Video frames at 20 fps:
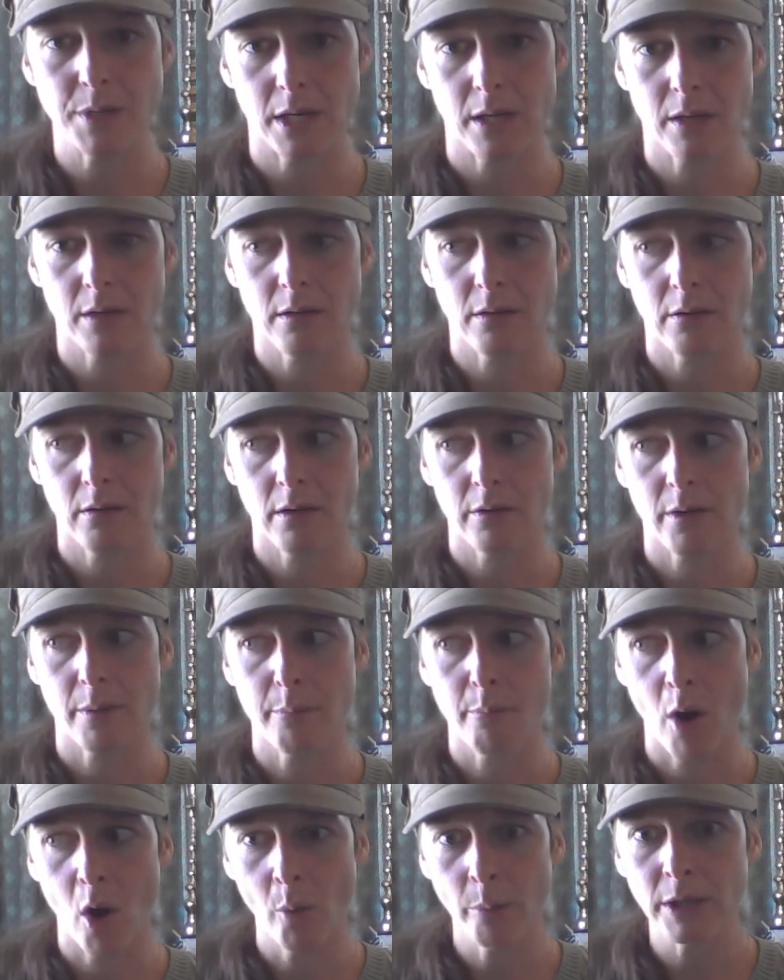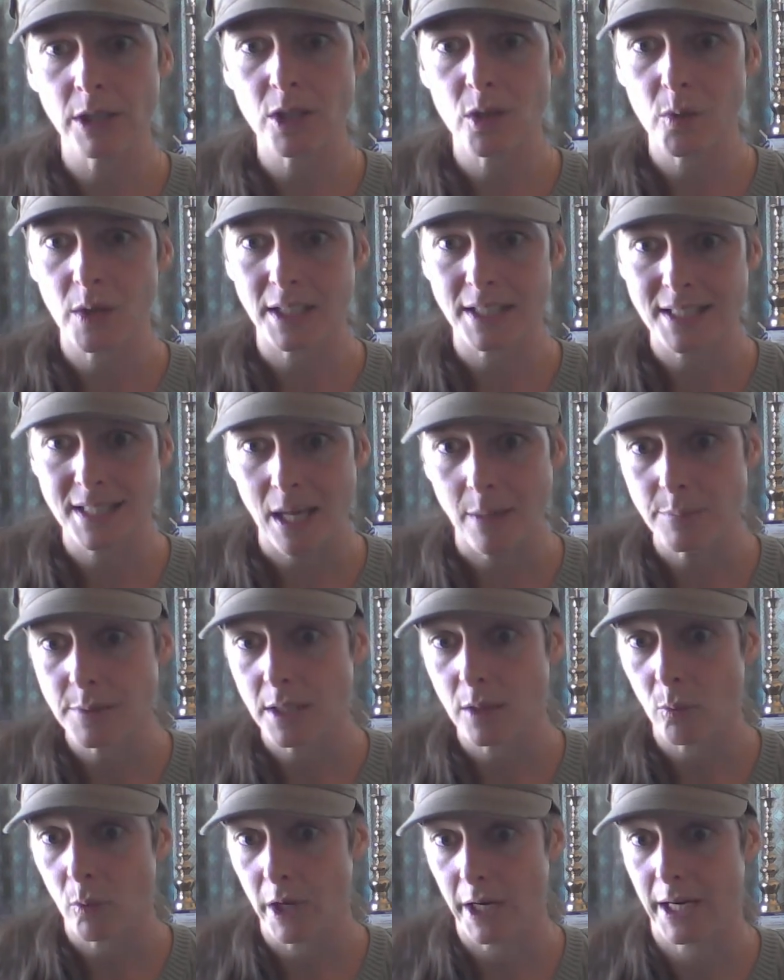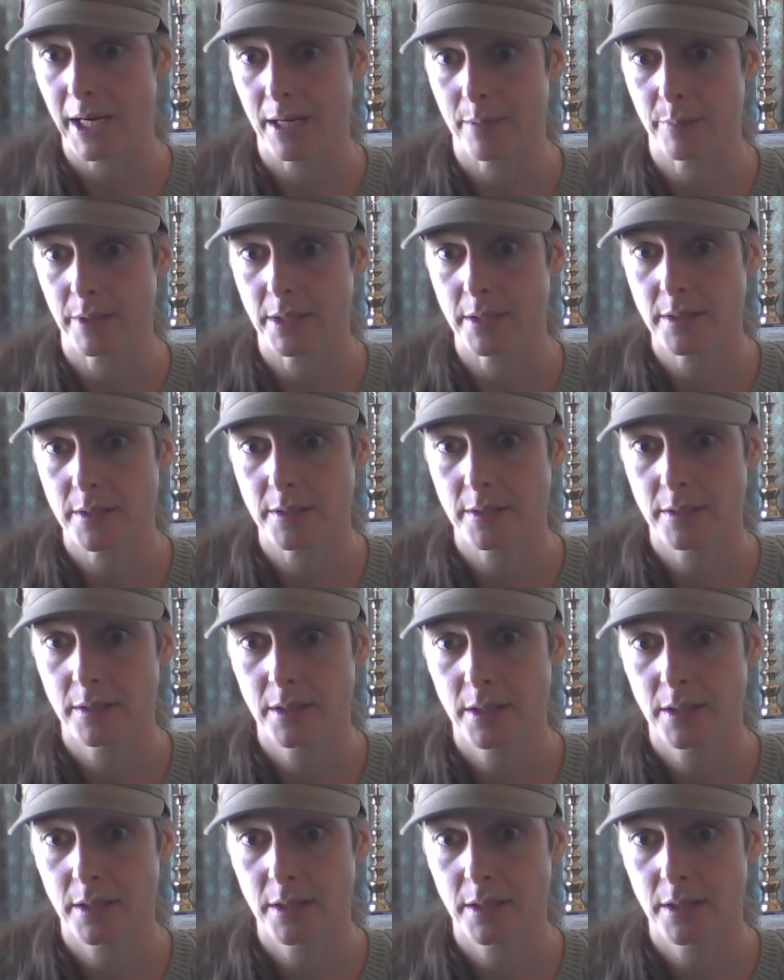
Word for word: yeah. it. The moment you accept it, what happens?